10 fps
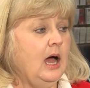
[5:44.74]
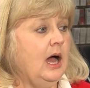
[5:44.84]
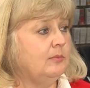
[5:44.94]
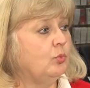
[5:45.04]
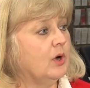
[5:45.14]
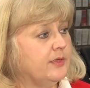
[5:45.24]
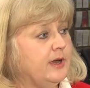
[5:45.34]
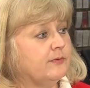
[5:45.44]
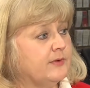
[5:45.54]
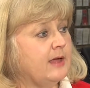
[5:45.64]
We're
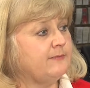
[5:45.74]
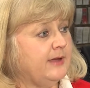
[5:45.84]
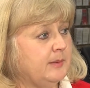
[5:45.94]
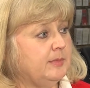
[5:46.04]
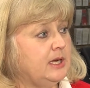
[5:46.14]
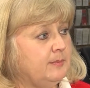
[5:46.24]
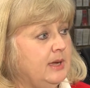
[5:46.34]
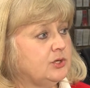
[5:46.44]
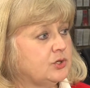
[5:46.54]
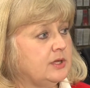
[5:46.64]
there for that family to
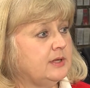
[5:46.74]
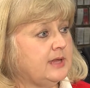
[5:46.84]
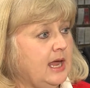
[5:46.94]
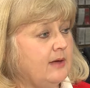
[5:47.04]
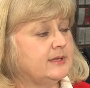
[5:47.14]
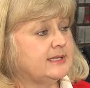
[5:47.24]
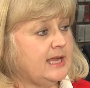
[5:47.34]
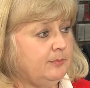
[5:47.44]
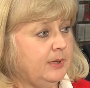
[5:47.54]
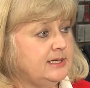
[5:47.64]
make sure that they have a
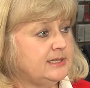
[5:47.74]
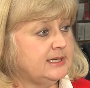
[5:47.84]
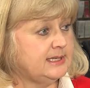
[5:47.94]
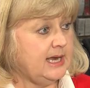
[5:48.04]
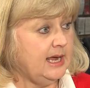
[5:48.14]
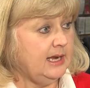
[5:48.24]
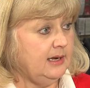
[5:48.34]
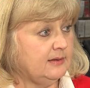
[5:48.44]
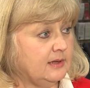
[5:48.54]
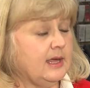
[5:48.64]
safe place to stay,
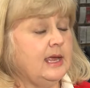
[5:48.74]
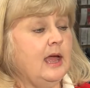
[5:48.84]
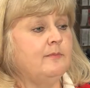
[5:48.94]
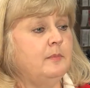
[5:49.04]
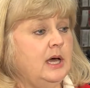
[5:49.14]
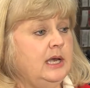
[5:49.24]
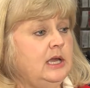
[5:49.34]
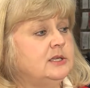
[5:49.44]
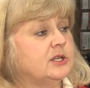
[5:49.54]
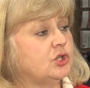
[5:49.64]
that they have
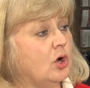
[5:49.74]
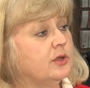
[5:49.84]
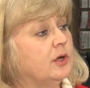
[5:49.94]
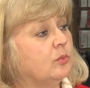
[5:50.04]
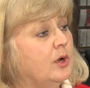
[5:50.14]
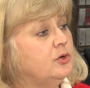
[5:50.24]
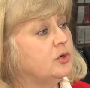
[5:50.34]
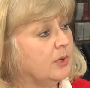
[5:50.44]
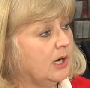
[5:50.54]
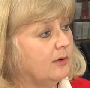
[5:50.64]
money to start their road
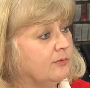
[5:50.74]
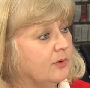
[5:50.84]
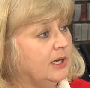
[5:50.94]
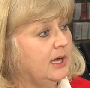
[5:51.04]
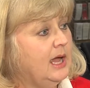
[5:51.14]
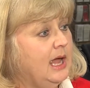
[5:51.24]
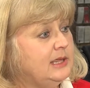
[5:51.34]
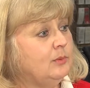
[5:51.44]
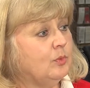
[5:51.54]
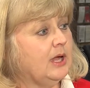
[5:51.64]
to recovery.
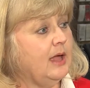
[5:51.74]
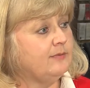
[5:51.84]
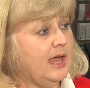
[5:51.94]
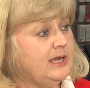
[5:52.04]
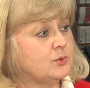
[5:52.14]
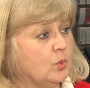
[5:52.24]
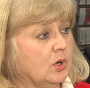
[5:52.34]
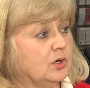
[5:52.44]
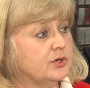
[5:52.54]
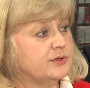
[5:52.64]
And then we're going to have
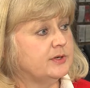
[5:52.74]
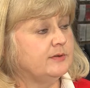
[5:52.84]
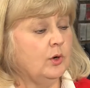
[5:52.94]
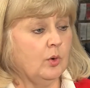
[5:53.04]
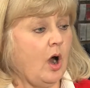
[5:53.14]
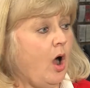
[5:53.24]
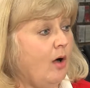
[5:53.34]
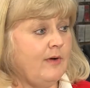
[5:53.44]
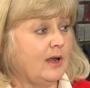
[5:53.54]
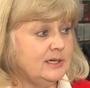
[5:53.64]
caseworkers who are
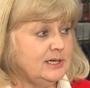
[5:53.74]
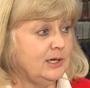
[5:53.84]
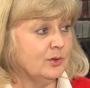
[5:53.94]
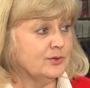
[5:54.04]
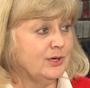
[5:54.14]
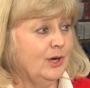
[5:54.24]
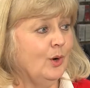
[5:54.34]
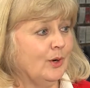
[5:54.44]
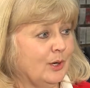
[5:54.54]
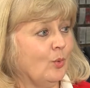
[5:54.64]
all volunteers
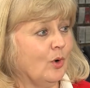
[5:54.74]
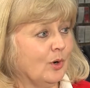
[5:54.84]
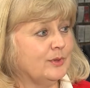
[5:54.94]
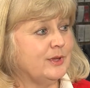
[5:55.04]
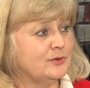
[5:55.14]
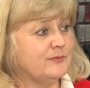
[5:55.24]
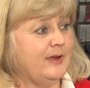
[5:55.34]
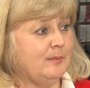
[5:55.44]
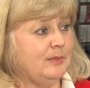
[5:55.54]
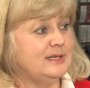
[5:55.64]
who are going to work with those
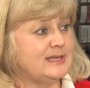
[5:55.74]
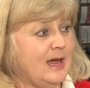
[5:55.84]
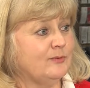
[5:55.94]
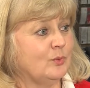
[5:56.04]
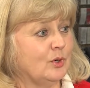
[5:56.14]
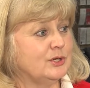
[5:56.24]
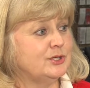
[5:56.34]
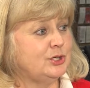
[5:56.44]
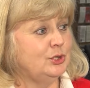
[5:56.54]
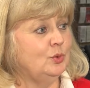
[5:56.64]
families
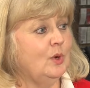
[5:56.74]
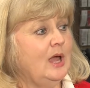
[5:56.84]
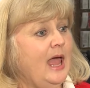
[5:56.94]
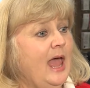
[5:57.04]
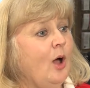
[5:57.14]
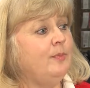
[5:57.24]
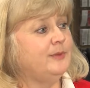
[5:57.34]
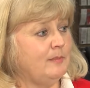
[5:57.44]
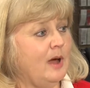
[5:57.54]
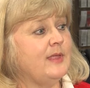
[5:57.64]
afterwards to help
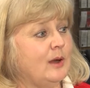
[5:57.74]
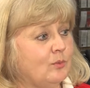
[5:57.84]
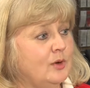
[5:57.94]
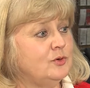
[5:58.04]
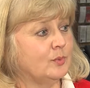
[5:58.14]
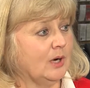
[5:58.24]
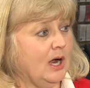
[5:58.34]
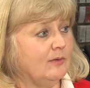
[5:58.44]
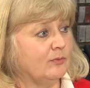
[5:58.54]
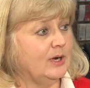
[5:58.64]
them on that road to
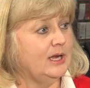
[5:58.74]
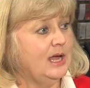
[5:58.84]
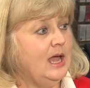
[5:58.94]
recovery.